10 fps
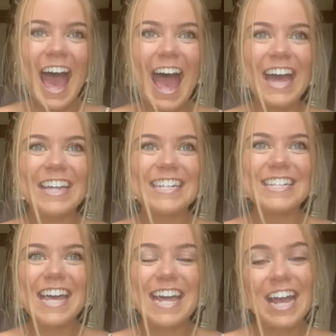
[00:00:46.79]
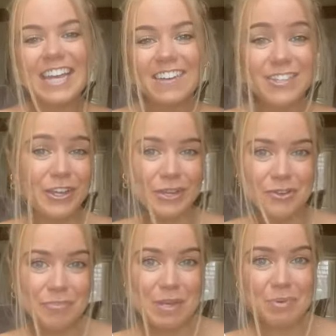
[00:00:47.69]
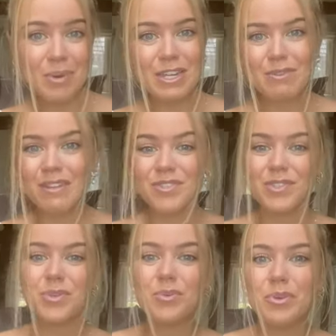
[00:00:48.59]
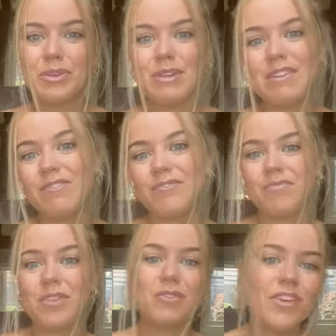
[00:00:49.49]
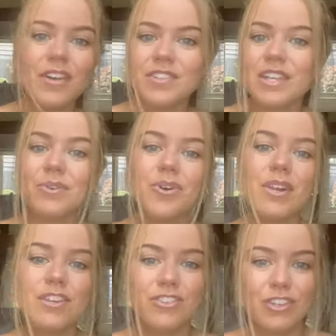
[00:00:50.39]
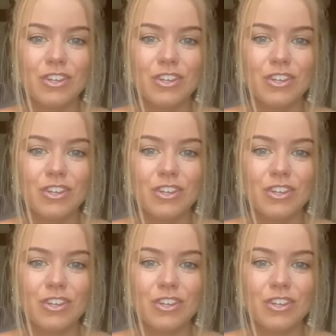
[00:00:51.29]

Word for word: And then I guess, like a lot of people, when you leave school, you leave university or college,